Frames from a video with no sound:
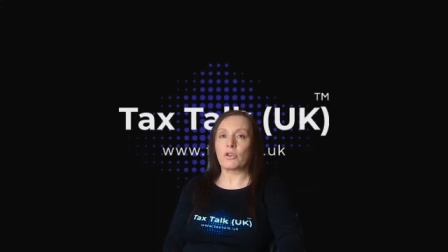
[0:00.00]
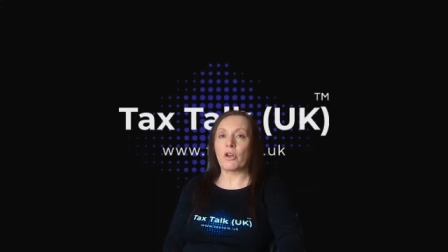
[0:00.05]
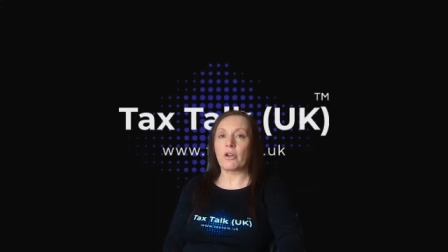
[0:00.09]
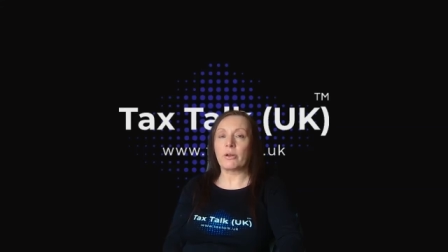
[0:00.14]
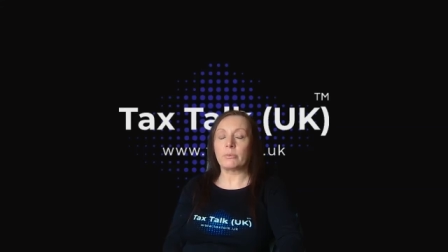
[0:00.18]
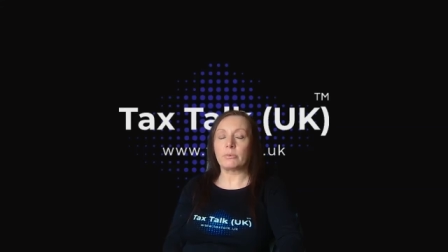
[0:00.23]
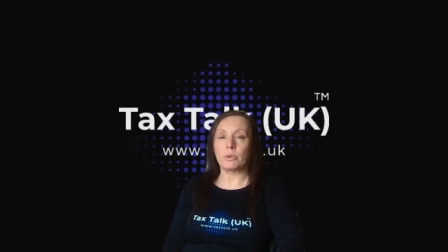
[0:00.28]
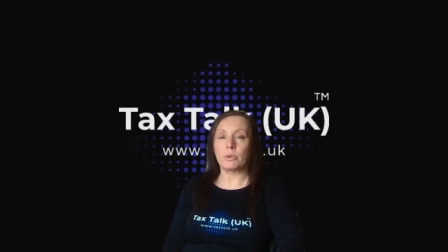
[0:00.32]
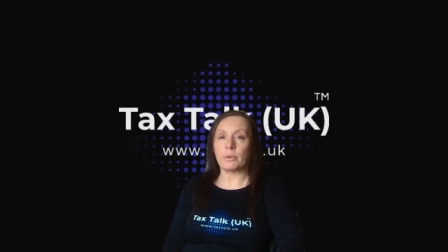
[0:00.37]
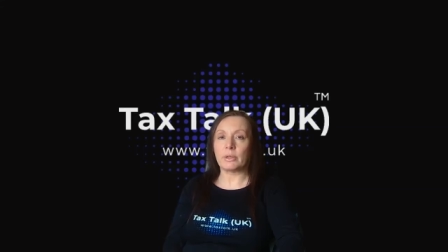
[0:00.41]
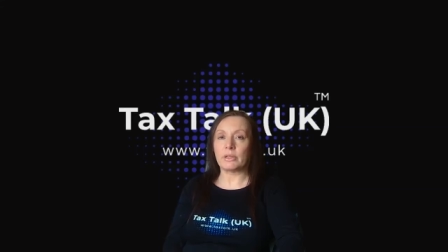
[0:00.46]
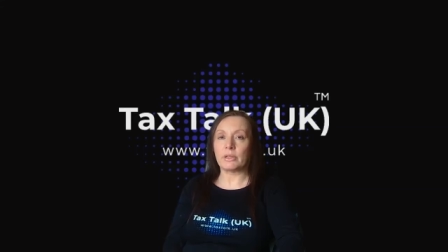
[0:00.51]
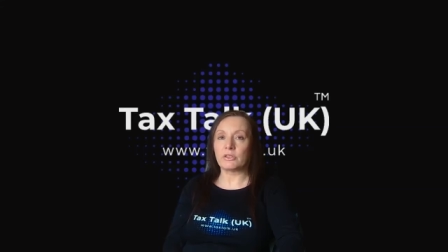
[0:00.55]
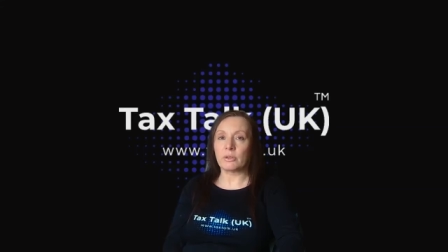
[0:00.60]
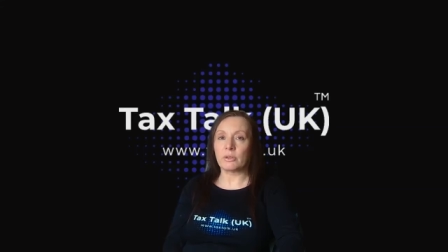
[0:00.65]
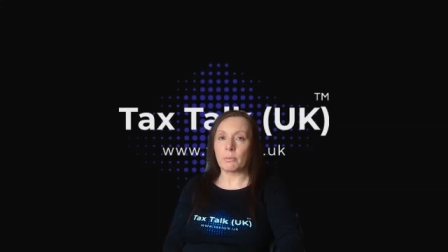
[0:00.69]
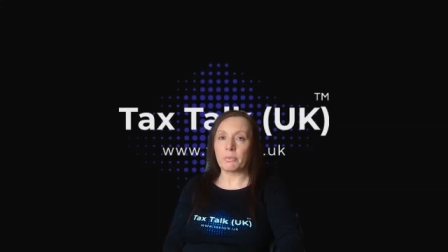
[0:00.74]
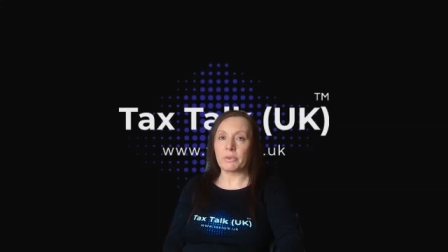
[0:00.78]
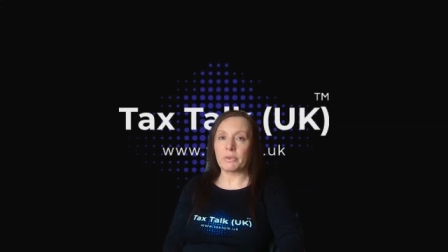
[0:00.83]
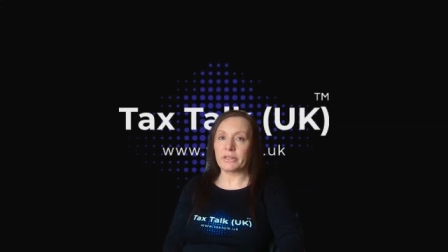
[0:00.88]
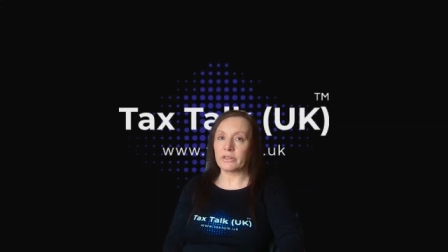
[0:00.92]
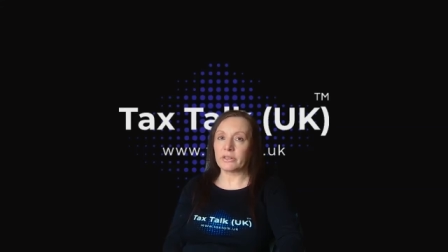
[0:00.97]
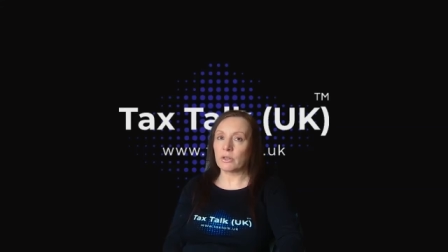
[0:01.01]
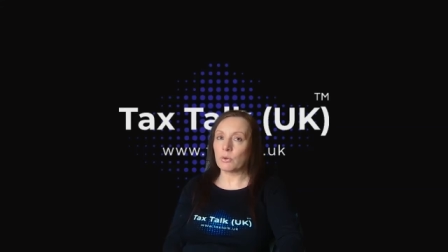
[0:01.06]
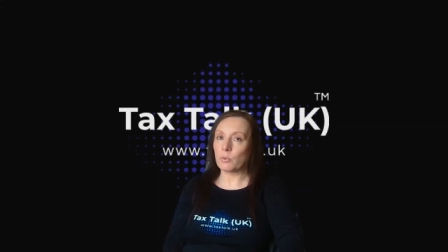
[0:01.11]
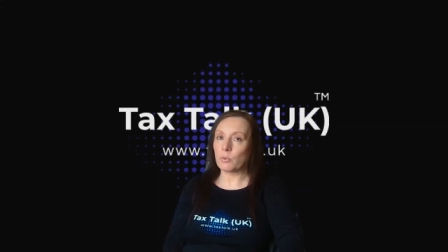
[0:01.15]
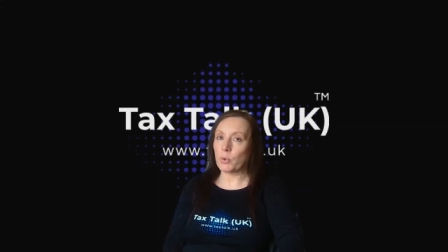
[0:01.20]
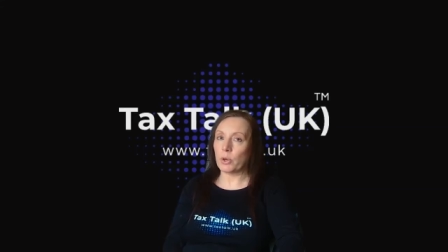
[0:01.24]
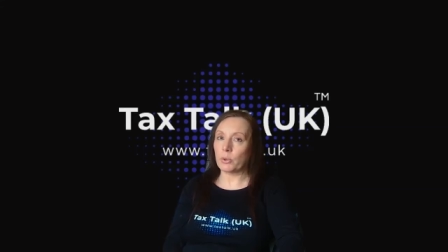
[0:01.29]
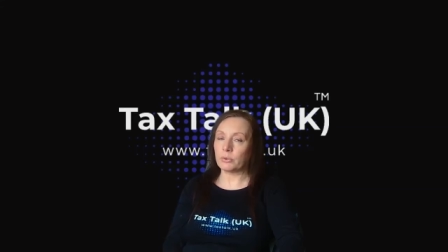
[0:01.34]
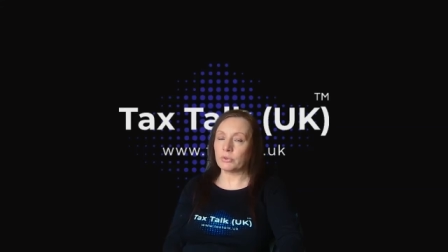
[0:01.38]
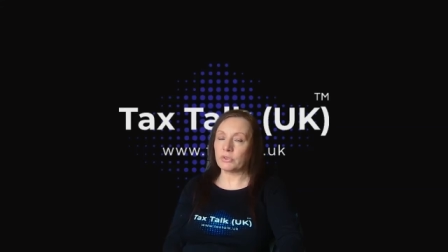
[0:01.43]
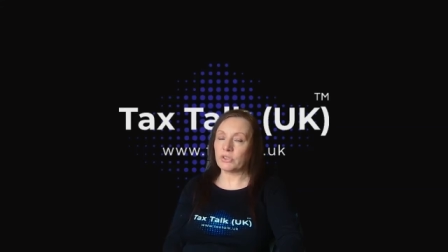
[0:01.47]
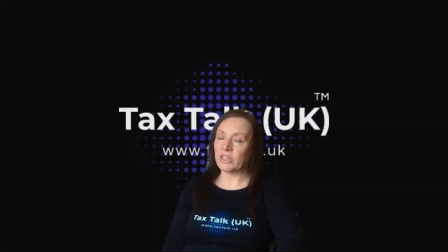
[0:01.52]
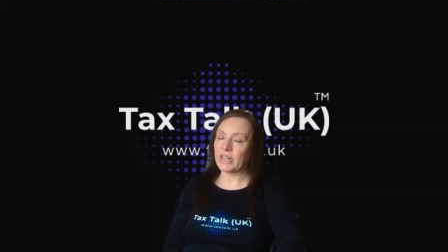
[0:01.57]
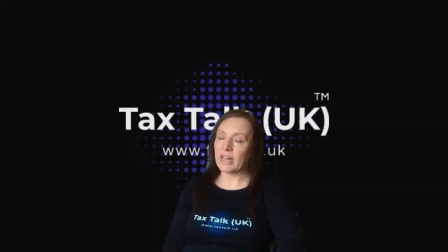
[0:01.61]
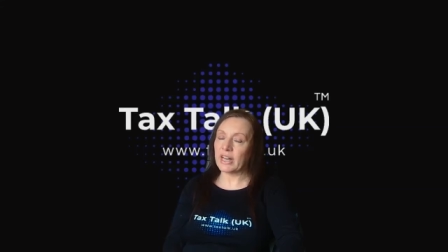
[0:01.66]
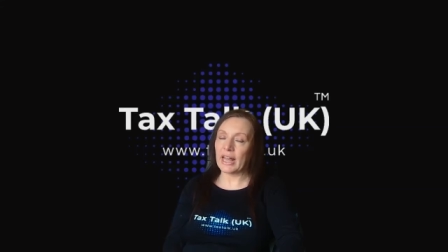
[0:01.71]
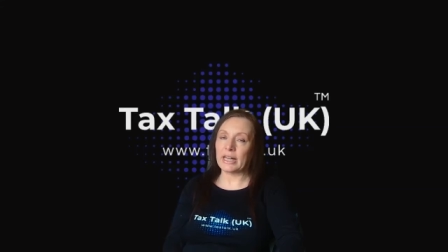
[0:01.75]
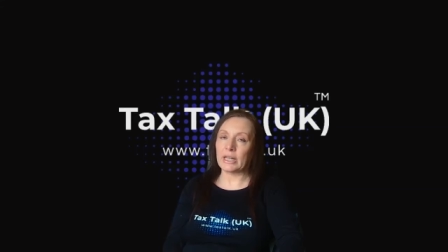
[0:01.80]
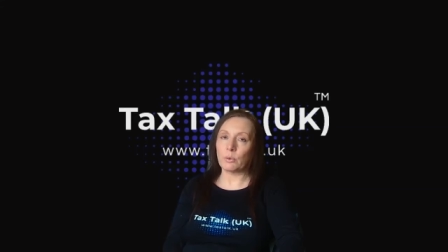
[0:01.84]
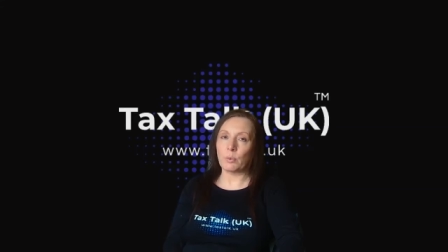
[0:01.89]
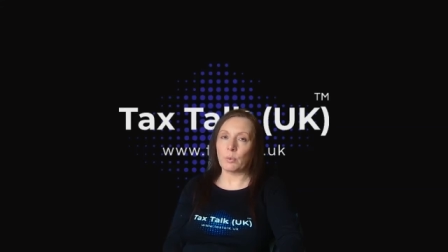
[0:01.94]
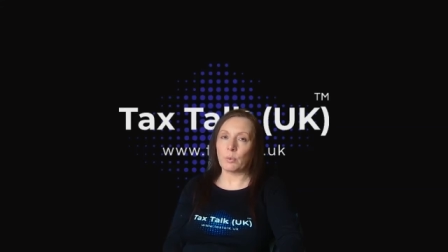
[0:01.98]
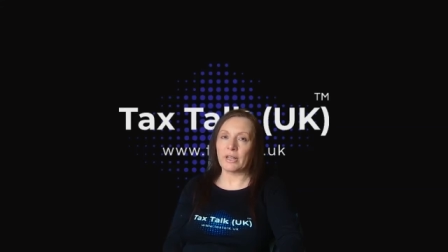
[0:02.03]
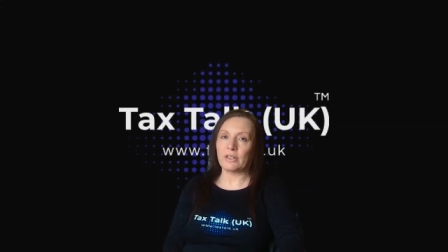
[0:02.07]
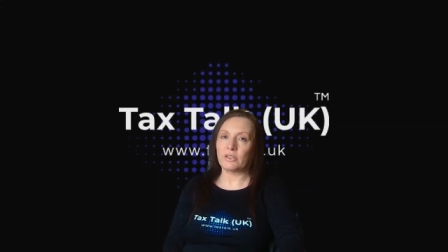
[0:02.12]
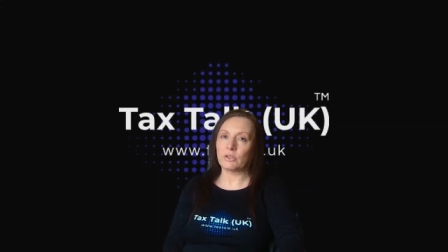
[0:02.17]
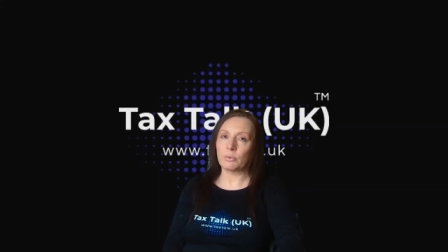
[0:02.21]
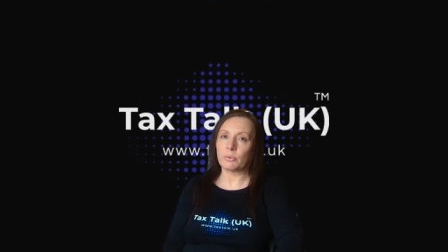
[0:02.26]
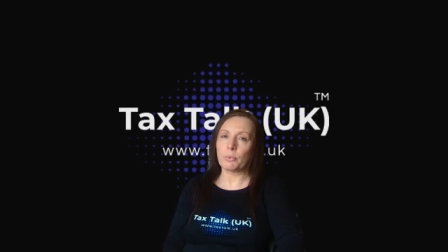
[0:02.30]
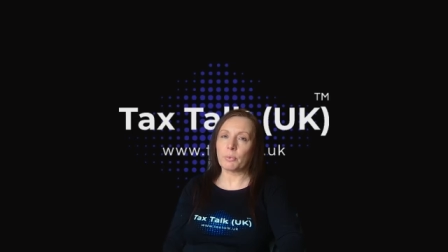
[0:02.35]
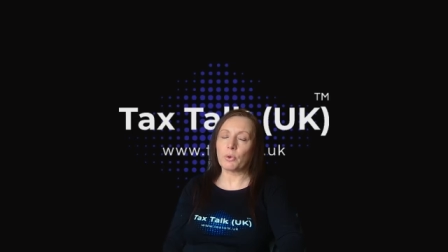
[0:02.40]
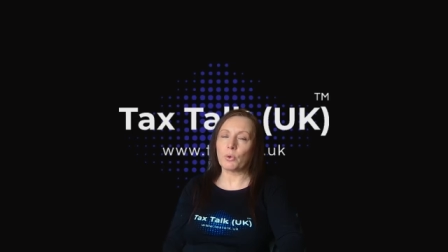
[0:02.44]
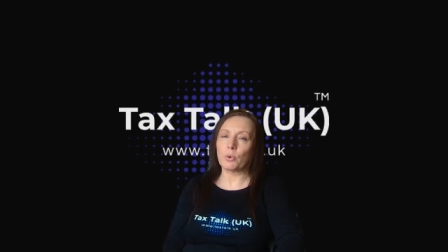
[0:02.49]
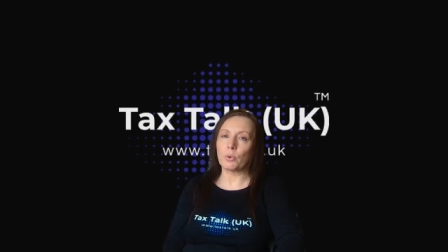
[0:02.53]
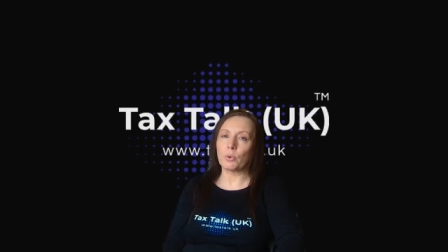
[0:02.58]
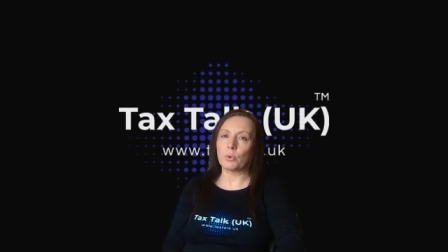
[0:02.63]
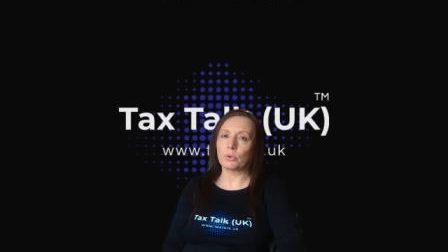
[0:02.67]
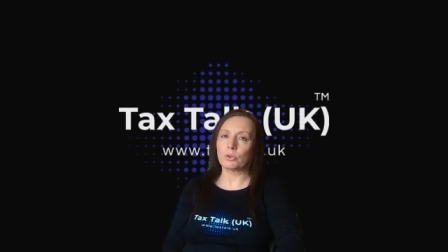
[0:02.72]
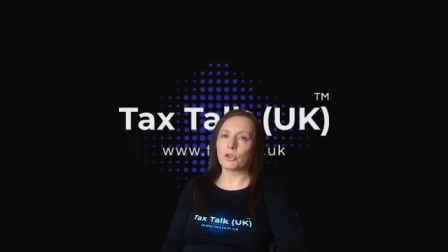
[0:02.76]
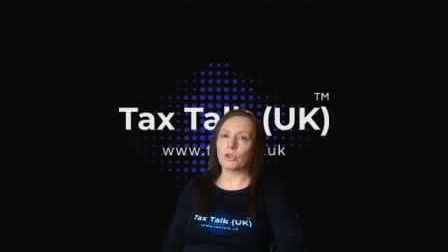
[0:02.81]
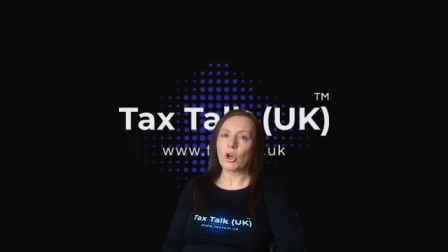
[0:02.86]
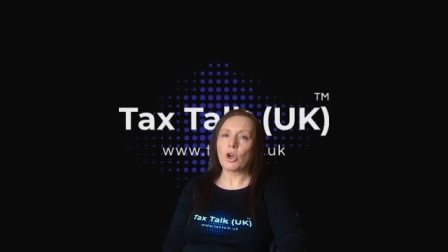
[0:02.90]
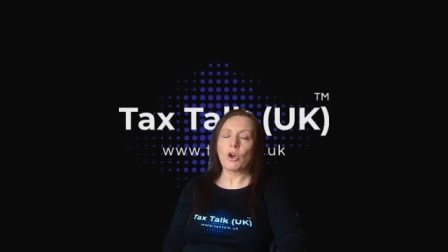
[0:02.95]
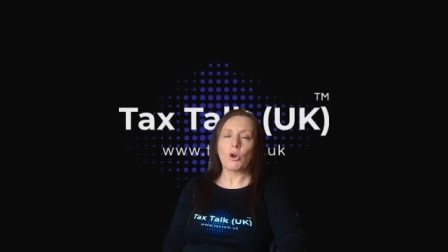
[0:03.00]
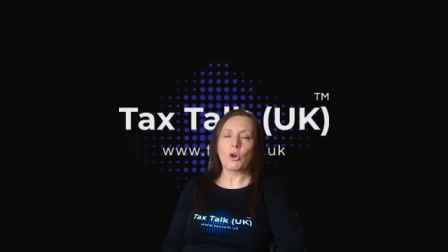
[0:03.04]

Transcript: time doing something that won't in any way support